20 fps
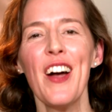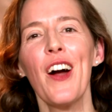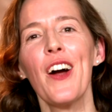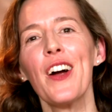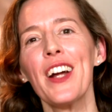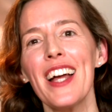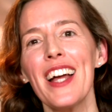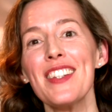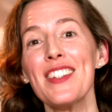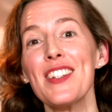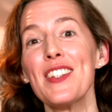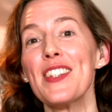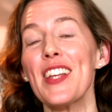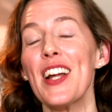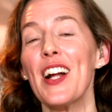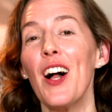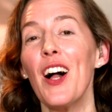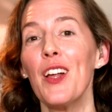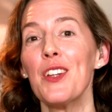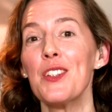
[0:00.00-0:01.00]
Our guest is
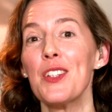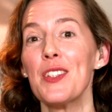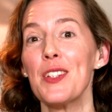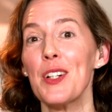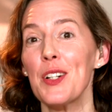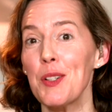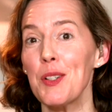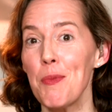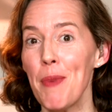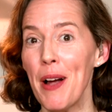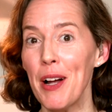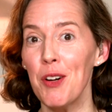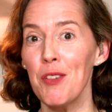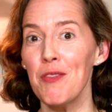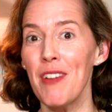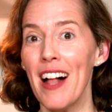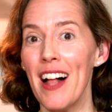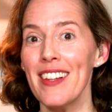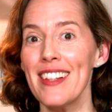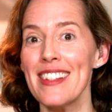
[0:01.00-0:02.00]
psychologist Dr. Michael
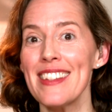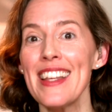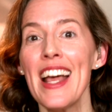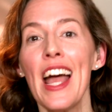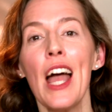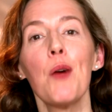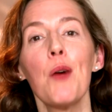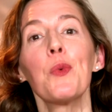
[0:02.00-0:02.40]
Vallis,